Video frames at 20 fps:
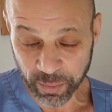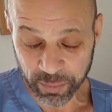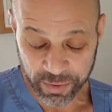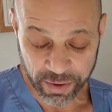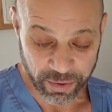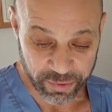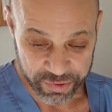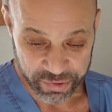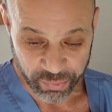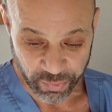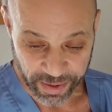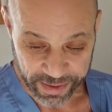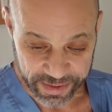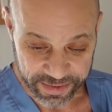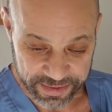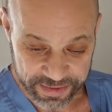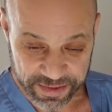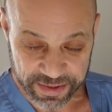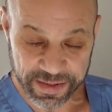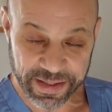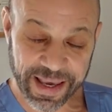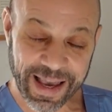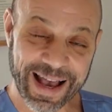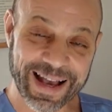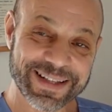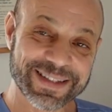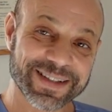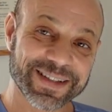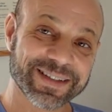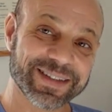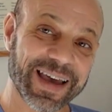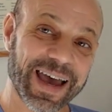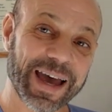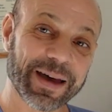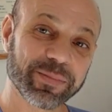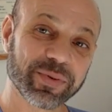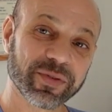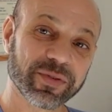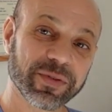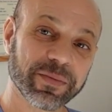goes right into the
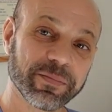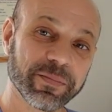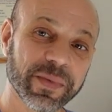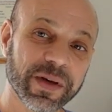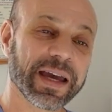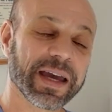acetabulum,